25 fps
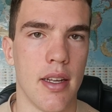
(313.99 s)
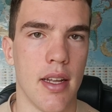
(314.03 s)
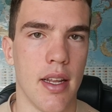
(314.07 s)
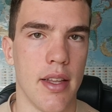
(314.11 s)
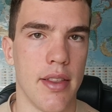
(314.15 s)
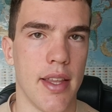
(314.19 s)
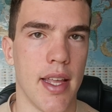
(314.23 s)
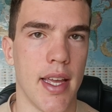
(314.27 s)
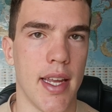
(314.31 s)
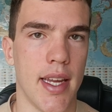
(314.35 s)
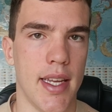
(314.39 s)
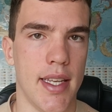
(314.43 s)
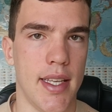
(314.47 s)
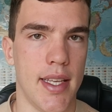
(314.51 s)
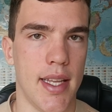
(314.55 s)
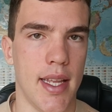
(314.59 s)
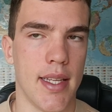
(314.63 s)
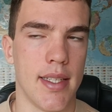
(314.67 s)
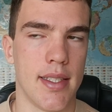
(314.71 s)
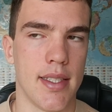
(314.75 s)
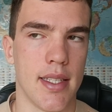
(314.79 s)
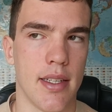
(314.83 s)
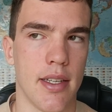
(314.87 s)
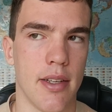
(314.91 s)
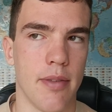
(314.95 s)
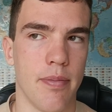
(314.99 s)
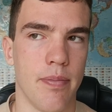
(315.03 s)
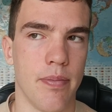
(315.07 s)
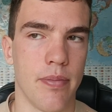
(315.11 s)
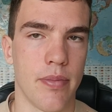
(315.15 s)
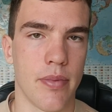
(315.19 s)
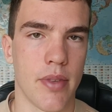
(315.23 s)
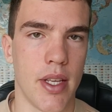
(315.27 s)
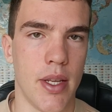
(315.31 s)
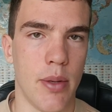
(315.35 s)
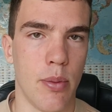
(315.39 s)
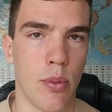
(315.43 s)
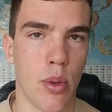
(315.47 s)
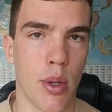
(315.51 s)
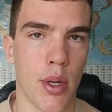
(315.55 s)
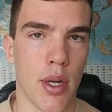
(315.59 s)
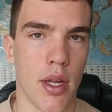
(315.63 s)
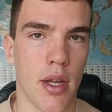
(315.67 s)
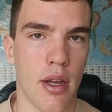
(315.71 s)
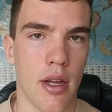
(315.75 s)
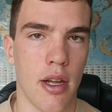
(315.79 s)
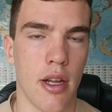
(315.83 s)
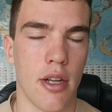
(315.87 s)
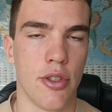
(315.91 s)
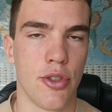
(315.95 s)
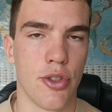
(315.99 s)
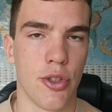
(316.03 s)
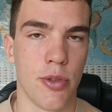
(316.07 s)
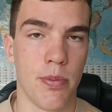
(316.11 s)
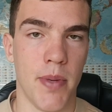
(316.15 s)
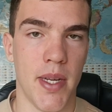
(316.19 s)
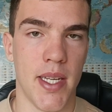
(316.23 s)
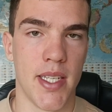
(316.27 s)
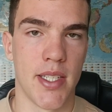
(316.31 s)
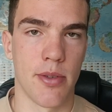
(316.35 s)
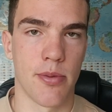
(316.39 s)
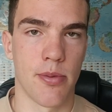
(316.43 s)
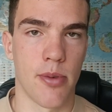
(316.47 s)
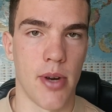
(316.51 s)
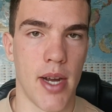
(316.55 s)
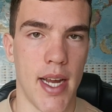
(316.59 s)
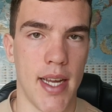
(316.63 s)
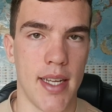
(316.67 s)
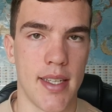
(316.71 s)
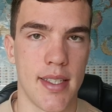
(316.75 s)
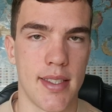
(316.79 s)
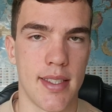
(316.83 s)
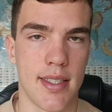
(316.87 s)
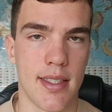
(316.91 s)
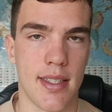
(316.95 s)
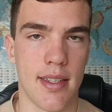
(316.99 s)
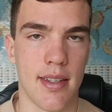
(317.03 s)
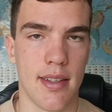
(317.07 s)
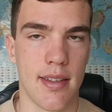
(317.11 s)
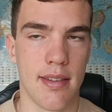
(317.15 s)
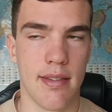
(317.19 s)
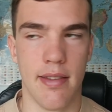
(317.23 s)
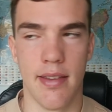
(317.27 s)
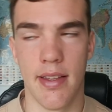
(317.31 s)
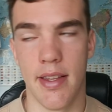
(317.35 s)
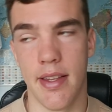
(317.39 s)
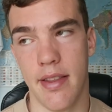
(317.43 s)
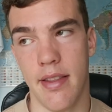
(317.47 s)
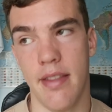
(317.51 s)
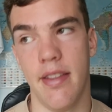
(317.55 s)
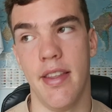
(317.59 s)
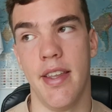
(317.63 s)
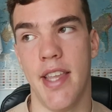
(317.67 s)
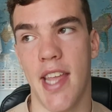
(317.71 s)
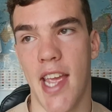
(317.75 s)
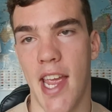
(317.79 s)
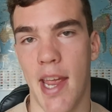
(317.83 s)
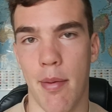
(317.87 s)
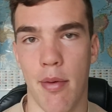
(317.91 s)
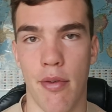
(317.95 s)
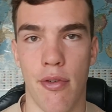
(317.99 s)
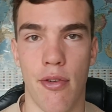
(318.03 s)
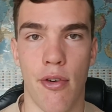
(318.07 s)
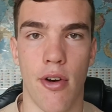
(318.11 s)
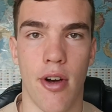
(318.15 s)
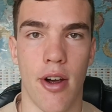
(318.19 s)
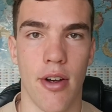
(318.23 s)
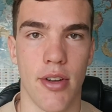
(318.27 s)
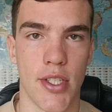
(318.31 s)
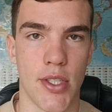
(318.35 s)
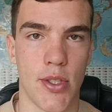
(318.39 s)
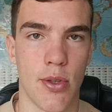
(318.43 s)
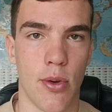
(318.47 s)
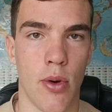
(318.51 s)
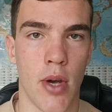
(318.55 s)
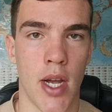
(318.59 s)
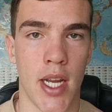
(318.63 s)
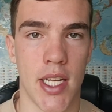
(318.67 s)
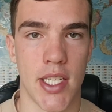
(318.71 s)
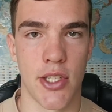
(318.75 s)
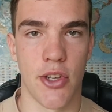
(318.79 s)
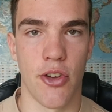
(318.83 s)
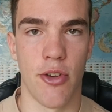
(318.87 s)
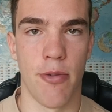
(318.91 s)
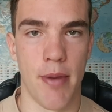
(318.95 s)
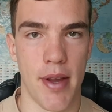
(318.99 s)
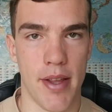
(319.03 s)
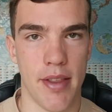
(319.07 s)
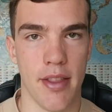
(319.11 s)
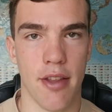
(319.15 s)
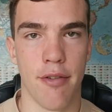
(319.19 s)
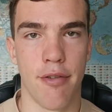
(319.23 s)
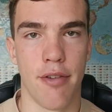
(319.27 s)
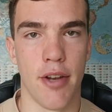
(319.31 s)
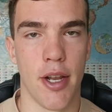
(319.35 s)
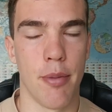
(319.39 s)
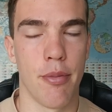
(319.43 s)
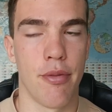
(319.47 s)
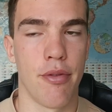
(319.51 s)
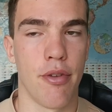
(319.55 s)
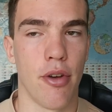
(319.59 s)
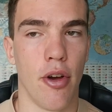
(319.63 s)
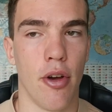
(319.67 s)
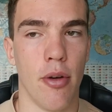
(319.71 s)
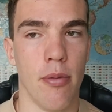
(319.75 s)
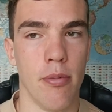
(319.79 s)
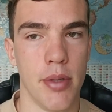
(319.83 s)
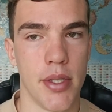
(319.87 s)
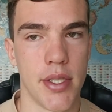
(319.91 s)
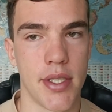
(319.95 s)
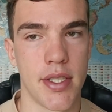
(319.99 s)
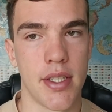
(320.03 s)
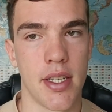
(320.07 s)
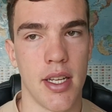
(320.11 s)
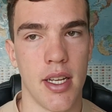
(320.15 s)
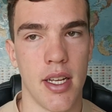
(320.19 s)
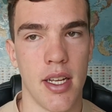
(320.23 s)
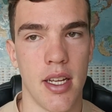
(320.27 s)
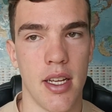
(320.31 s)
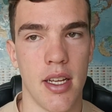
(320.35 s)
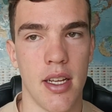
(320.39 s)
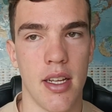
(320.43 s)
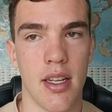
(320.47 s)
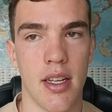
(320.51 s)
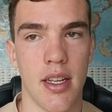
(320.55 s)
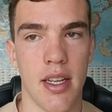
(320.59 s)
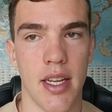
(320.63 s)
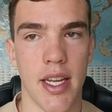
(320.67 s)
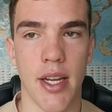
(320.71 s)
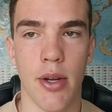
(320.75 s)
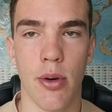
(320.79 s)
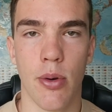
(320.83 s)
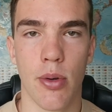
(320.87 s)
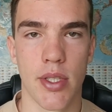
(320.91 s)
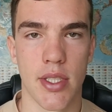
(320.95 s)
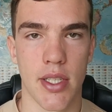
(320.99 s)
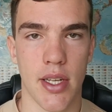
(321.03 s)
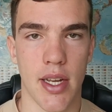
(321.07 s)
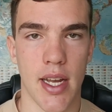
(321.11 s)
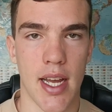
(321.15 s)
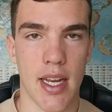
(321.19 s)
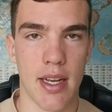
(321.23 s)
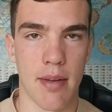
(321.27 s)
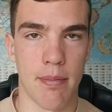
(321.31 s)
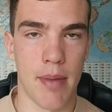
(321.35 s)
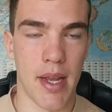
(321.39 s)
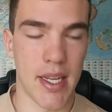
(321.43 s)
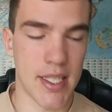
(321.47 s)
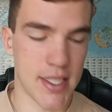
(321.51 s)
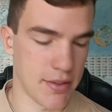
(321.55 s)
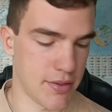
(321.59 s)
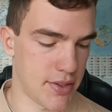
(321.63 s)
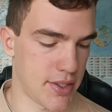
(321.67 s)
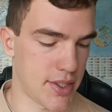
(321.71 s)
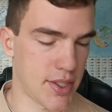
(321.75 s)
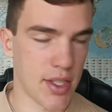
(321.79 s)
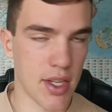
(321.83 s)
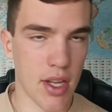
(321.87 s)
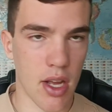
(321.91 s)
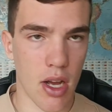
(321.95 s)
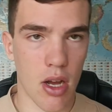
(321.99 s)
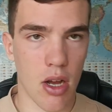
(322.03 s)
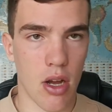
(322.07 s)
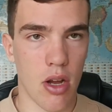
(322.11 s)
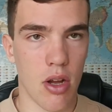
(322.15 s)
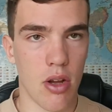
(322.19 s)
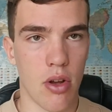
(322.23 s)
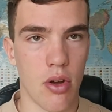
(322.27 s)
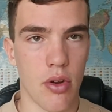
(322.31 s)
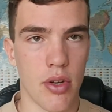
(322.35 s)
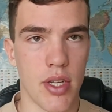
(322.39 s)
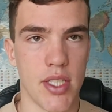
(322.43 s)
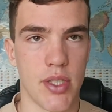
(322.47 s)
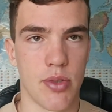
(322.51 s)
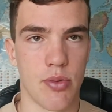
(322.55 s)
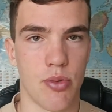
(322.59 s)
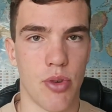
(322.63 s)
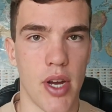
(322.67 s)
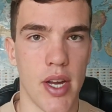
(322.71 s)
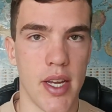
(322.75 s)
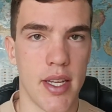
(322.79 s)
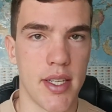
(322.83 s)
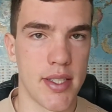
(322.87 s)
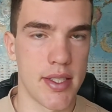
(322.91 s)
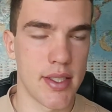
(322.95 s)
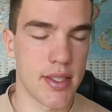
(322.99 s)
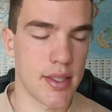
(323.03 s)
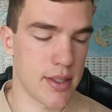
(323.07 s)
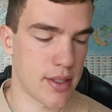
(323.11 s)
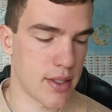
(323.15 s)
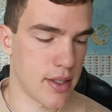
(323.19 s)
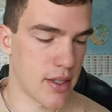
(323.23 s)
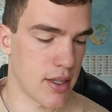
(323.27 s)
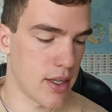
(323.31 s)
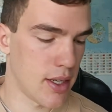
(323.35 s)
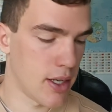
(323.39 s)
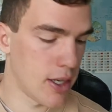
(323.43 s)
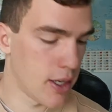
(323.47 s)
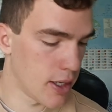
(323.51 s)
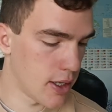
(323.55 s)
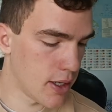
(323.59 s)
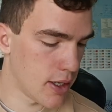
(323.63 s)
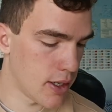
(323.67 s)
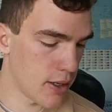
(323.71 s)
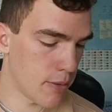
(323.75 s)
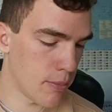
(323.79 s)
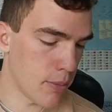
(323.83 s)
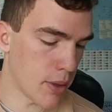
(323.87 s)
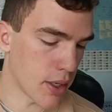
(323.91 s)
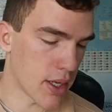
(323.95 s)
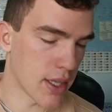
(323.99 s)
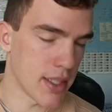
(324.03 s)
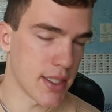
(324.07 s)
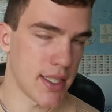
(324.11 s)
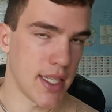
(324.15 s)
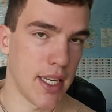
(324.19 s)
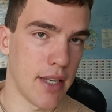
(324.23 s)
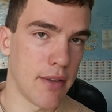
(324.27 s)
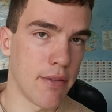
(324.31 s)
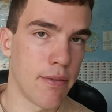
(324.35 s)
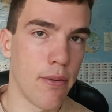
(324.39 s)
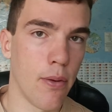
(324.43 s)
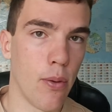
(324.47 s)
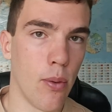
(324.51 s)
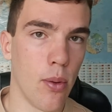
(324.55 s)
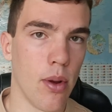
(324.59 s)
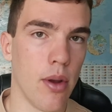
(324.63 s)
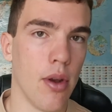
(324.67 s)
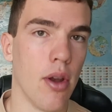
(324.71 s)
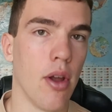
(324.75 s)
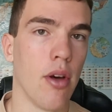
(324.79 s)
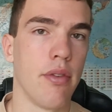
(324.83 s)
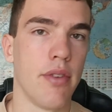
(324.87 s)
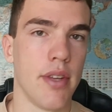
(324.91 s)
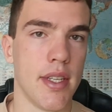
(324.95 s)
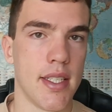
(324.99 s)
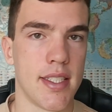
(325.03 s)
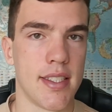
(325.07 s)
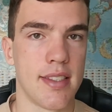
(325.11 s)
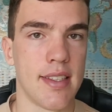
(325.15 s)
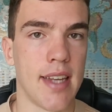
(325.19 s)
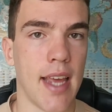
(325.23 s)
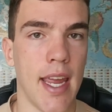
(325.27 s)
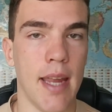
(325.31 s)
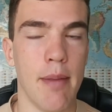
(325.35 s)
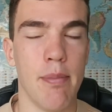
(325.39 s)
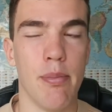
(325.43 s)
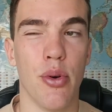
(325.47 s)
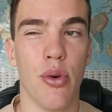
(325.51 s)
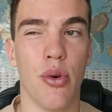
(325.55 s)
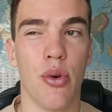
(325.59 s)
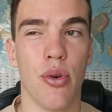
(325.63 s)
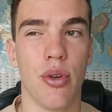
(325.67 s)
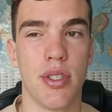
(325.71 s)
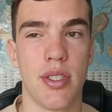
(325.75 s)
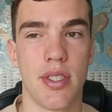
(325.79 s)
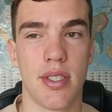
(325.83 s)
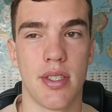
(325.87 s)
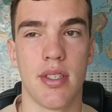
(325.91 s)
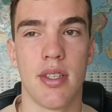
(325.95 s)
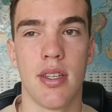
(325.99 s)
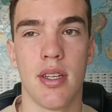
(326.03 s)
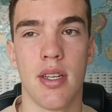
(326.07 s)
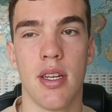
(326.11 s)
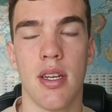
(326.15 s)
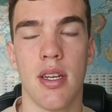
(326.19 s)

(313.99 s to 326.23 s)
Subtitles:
and that he won a 100 meter race the day before I was talking to him in the flip flops. He also had a massive scar on his wrist because he'd fallen off his skateboard